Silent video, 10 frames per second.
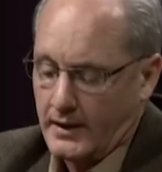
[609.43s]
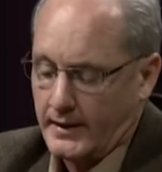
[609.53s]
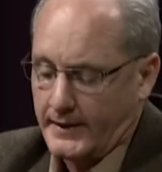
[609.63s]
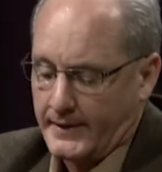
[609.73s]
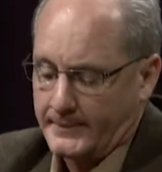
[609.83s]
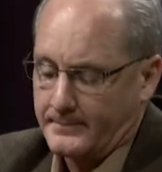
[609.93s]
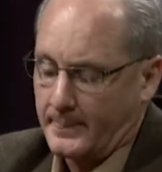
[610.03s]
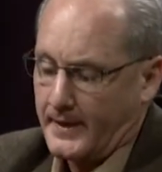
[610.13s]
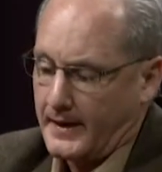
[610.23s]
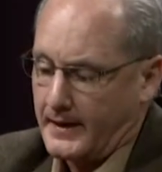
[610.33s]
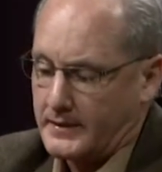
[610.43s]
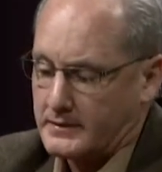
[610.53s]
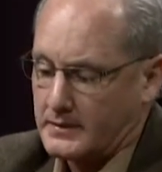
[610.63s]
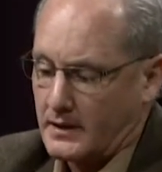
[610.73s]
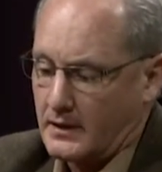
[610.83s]

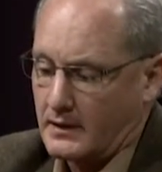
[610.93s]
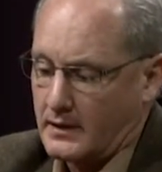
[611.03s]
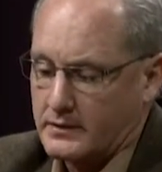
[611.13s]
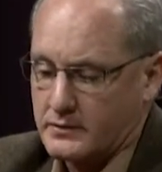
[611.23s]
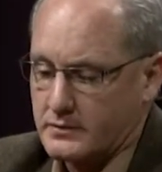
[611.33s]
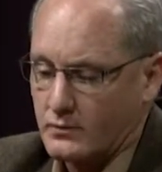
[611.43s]
and just